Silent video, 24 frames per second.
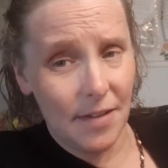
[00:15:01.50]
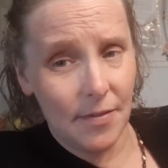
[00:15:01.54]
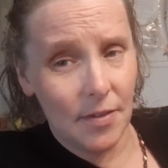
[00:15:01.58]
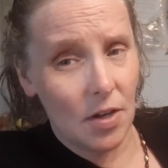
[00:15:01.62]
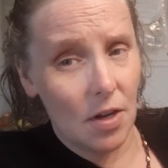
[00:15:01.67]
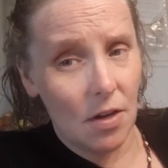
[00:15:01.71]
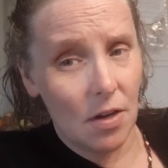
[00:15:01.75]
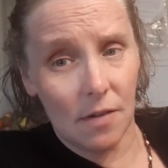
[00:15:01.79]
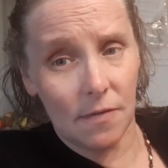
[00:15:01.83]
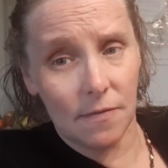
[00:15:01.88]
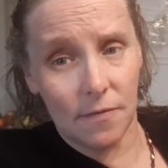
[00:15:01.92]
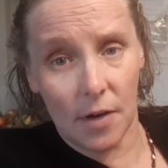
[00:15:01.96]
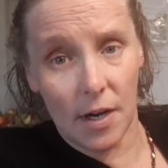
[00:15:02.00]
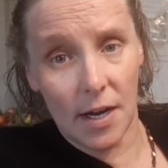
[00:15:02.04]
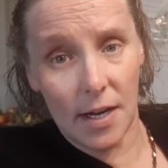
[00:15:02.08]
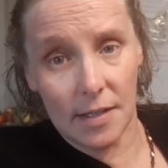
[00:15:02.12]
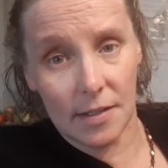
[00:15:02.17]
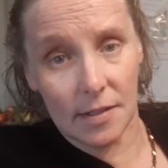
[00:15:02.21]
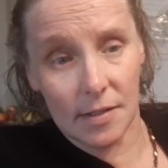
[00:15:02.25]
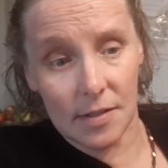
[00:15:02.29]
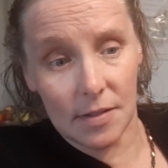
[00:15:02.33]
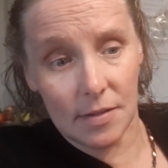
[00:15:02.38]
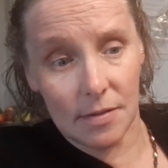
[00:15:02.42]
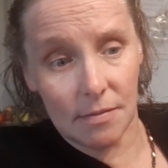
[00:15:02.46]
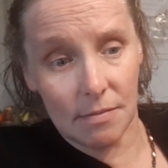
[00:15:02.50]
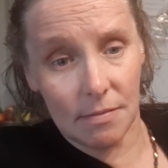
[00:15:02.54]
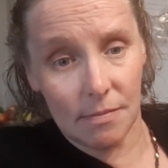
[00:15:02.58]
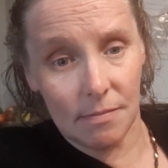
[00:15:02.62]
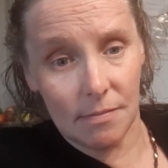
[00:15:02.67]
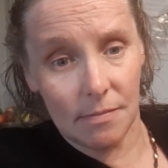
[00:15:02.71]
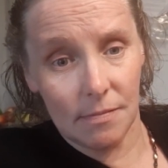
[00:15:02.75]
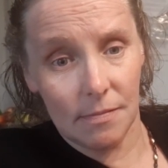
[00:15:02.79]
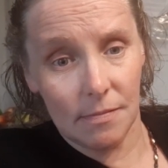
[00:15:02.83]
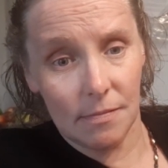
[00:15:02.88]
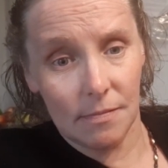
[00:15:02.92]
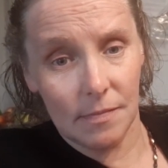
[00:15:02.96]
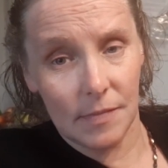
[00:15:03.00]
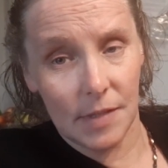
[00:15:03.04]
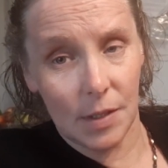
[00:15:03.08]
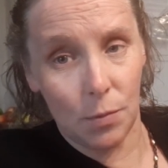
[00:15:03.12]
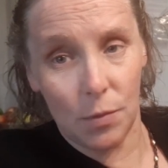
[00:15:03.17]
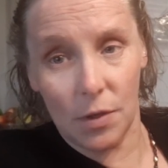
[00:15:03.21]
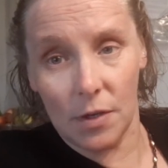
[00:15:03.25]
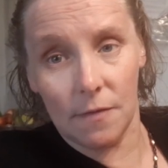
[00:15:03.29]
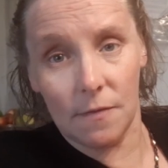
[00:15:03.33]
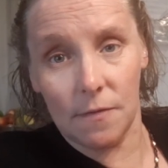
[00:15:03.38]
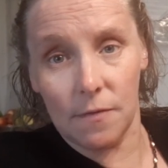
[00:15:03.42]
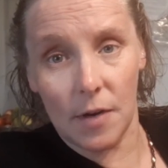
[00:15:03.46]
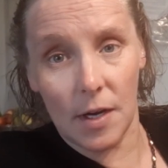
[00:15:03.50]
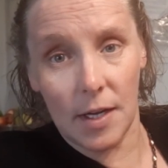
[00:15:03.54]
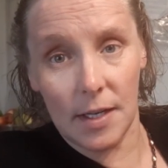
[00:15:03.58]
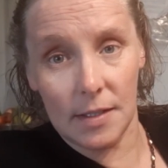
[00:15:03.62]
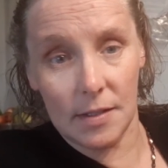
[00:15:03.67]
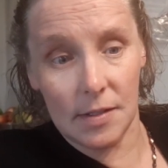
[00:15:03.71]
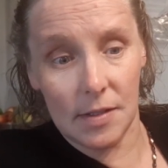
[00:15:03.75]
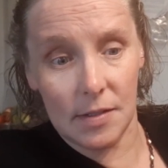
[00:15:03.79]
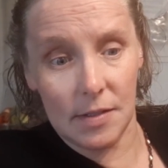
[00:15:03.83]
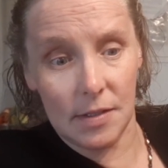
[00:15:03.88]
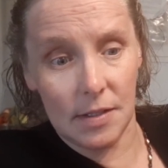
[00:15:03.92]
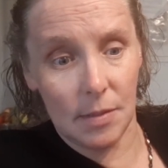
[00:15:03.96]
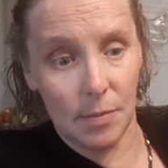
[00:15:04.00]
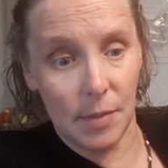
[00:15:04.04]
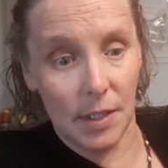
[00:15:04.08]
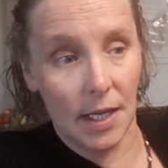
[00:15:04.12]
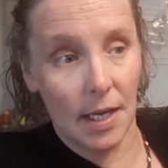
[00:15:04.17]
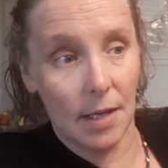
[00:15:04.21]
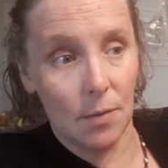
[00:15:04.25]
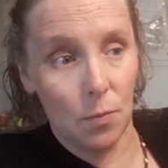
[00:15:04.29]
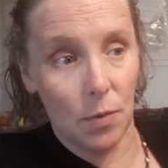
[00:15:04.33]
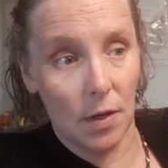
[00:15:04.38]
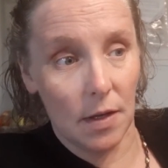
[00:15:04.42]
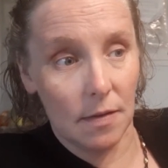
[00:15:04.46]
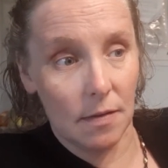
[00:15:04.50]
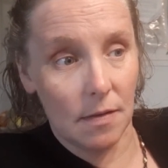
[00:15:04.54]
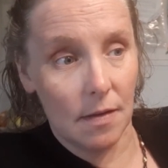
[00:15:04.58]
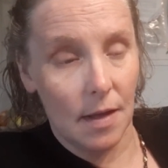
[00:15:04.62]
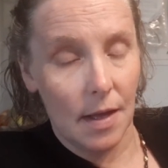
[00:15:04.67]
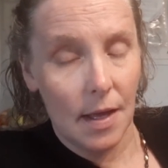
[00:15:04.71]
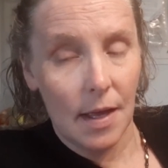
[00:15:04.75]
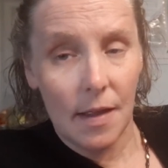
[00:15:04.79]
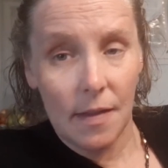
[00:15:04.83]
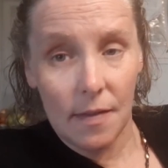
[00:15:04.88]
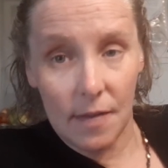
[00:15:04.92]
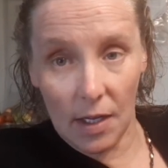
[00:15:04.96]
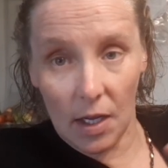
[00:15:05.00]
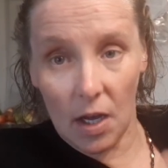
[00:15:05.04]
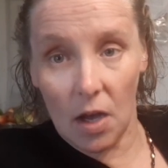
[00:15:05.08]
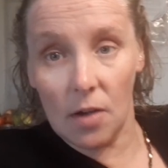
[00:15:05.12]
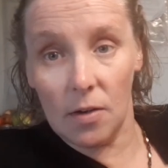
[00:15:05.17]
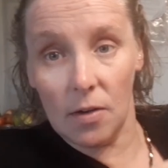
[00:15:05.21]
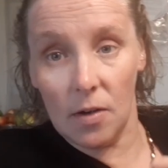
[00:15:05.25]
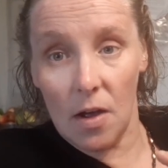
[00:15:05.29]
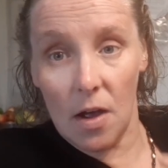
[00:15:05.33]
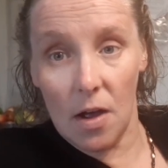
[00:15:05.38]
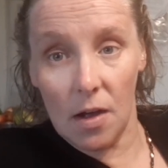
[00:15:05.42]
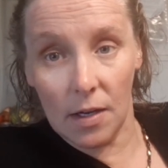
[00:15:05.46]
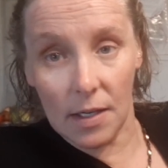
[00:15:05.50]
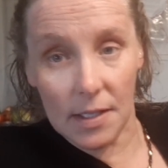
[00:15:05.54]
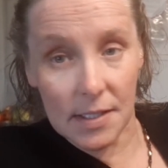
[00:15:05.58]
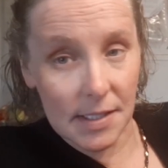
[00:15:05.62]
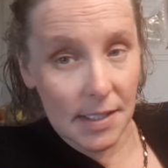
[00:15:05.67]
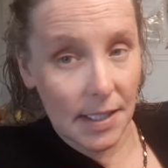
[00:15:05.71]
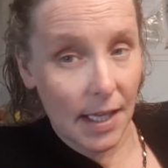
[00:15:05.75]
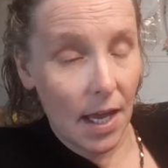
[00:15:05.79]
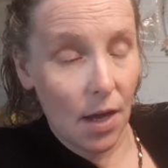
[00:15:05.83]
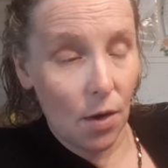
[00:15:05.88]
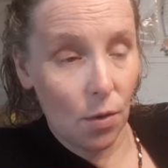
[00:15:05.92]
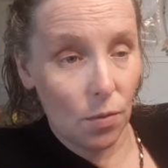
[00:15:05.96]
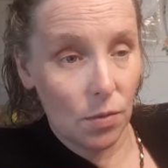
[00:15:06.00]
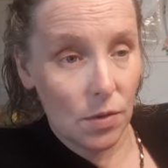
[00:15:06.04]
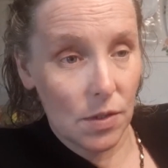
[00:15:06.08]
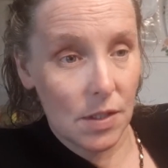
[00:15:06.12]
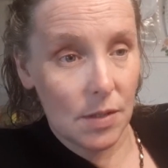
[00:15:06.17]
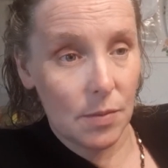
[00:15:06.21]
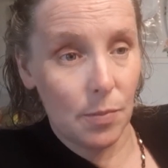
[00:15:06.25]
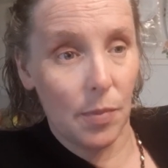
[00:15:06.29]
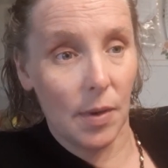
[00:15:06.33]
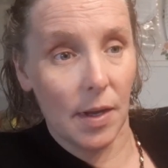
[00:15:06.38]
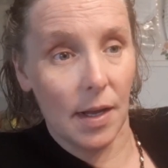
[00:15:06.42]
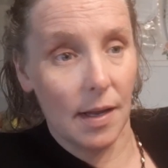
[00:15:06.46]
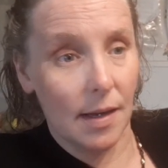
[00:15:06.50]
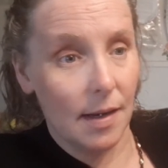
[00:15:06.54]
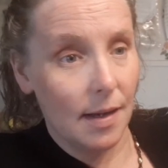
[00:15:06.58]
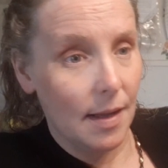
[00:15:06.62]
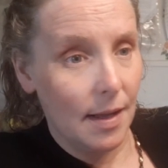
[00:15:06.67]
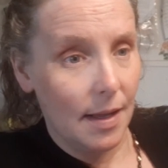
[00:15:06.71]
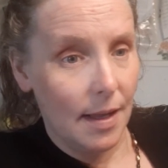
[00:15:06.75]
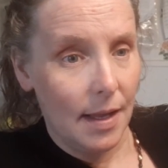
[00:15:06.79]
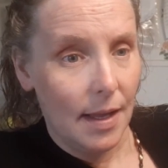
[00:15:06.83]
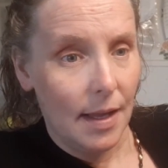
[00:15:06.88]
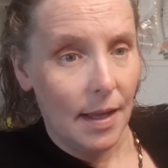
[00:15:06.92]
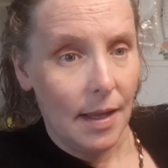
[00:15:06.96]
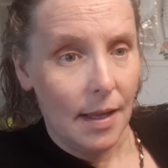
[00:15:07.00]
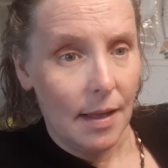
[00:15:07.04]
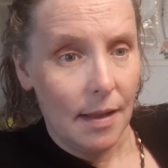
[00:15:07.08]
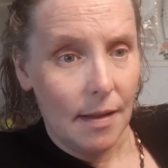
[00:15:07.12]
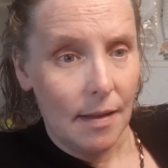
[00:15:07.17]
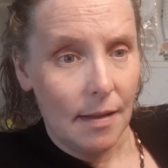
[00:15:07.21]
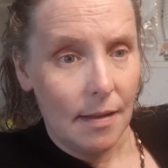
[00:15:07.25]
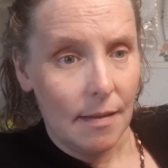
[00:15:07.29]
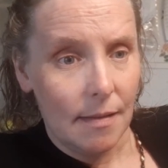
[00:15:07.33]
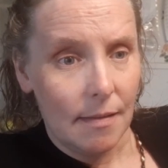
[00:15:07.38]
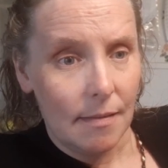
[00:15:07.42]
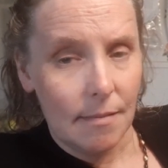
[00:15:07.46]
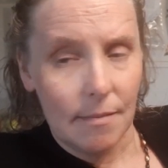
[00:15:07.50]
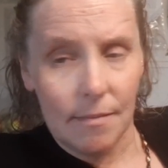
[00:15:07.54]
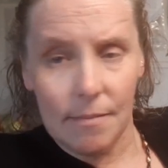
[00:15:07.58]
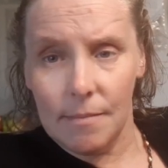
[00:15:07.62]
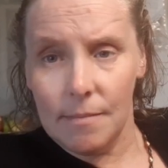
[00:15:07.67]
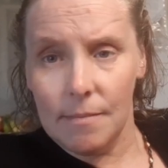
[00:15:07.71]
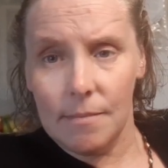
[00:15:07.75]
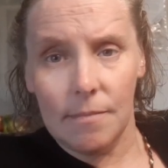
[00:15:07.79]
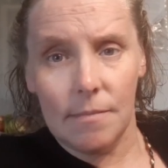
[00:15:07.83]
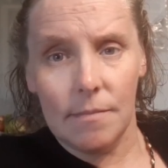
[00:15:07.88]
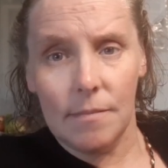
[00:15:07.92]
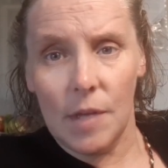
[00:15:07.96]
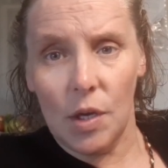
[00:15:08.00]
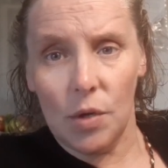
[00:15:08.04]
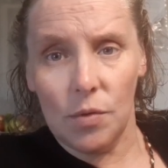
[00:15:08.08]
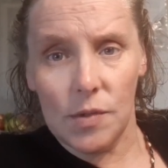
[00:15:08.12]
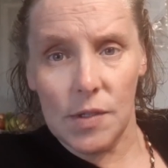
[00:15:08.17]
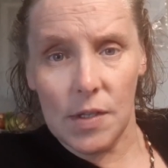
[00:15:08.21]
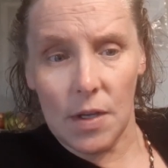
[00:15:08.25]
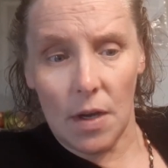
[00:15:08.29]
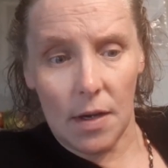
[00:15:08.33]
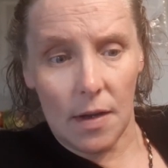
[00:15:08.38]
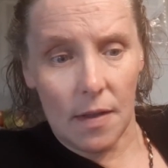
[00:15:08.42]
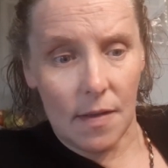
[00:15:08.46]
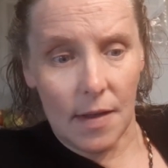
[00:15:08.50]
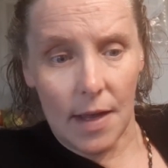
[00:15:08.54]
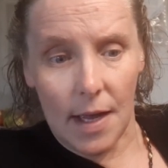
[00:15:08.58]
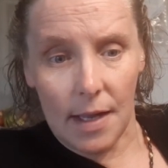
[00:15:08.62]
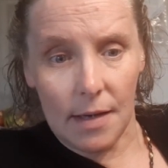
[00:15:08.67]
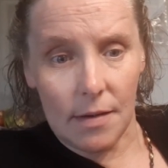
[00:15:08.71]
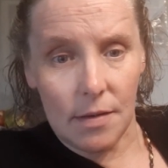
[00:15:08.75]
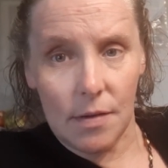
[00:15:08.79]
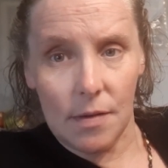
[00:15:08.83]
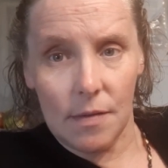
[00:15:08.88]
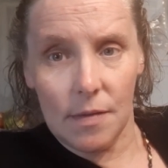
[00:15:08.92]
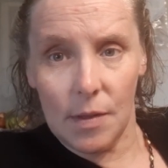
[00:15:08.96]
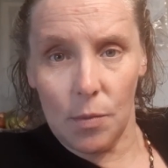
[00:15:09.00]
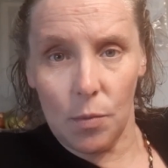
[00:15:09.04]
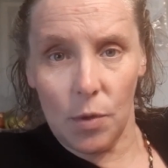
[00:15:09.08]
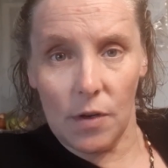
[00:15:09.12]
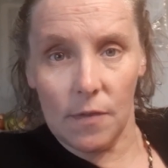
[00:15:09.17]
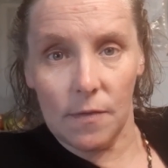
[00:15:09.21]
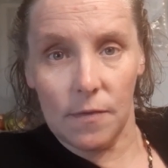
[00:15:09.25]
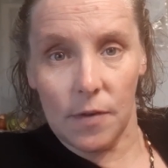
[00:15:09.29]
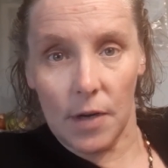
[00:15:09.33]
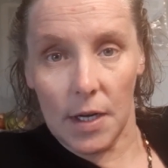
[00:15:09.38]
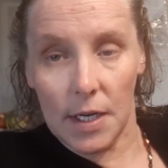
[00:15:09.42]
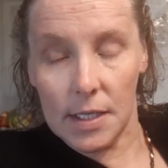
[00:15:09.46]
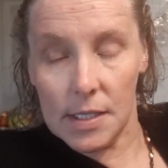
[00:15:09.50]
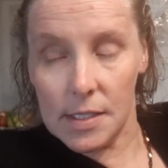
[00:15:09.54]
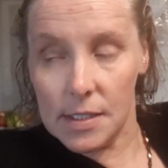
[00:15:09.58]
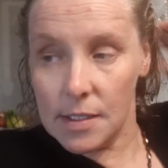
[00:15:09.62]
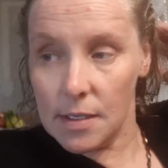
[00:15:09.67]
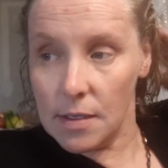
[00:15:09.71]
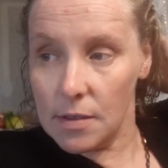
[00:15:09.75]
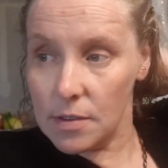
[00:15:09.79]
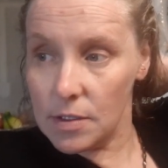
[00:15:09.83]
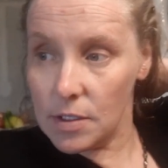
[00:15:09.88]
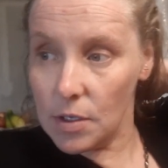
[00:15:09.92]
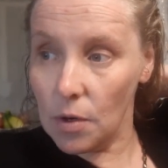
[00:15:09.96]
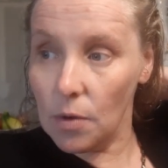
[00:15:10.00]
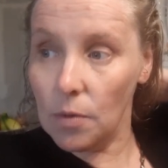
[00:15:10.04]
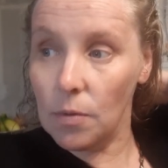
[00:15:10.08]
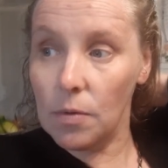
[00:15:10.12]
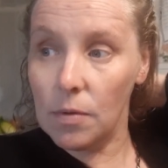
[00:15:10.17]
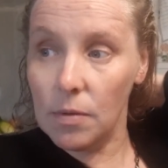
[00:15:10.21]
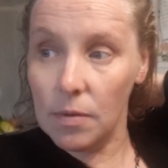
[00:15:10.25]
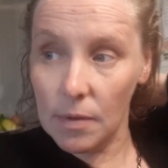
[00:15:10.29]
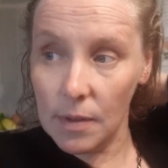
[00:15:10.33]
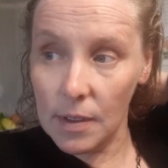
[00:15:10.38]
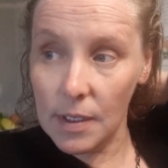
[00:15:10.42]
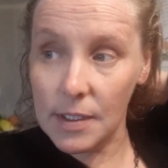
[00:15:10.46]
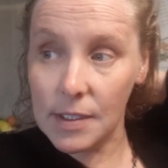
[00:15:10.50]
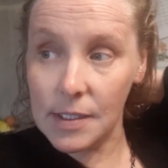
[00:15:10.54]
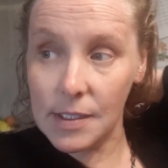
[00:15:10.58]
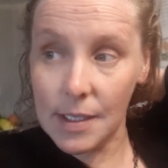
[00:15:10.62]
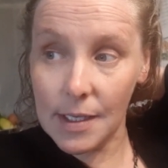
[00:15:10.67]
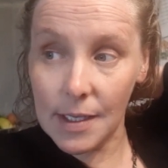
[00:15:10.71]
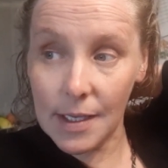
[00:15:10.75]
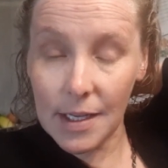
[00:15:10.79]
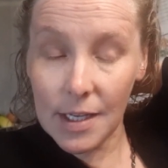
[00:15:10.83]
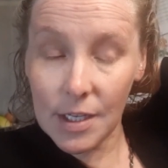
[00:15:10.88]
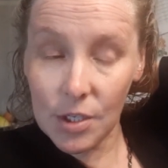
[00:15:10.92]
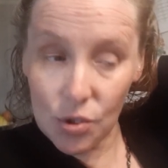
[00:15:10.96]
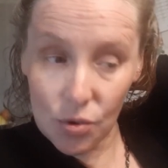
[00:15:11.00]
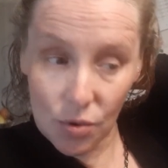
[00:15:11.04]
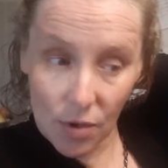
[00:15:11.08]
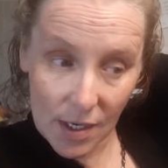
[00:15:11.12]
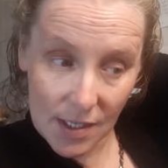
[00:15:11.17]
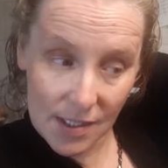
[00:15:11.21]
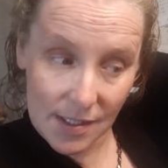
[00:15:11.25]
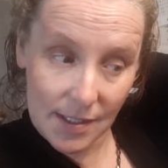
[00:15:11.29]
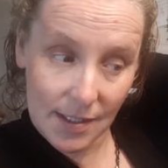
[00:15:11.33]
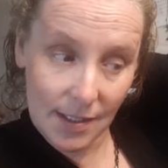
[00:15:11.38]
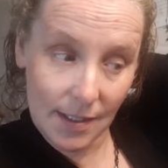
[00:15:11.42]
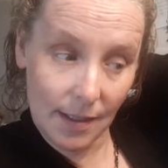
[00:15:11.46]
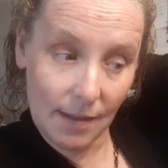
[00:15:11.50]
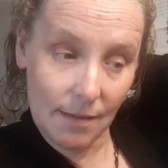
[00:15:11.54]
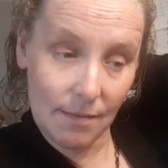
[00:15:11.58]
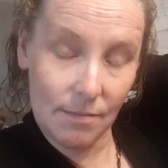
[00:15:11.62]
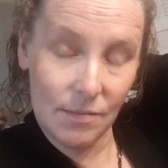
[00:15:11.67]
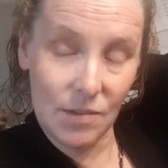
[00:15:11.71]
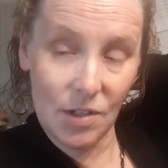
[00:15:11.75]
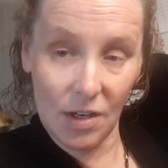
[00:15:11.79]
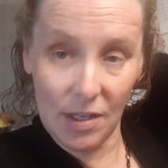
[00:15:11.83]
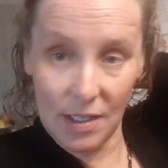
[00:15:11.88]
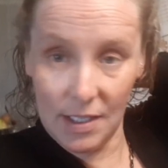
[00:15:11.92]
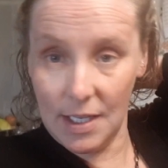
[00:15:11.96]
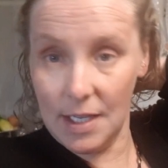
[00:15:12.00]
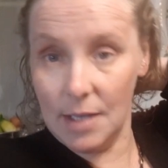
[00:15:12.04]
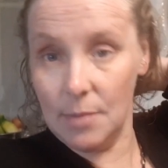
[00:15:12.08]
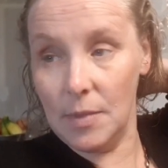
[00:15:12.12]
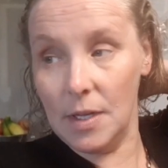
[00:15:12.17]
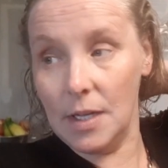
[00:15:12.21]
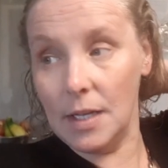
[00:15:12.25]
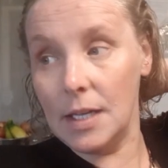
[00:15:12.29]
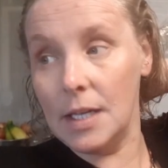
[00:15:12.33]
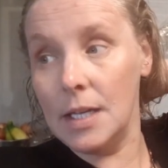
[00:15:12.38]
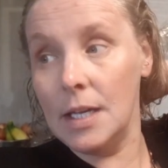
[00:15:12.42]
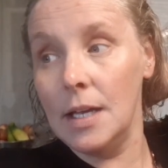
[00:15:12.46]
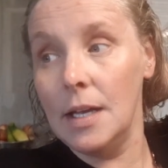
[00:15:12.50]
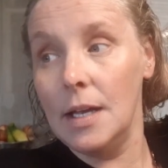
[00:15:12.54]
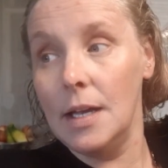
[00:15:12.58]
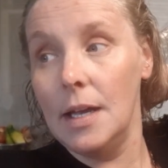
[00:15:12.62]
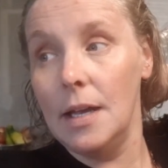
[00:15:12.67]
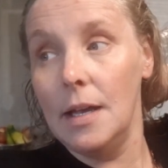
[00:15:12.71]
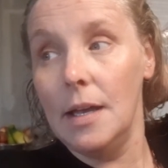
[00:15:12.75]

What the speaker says: even all friends. They weren't friends to begin with. They got along as scouts, but outside of that, they weren't friends. So it's an interesting dynamic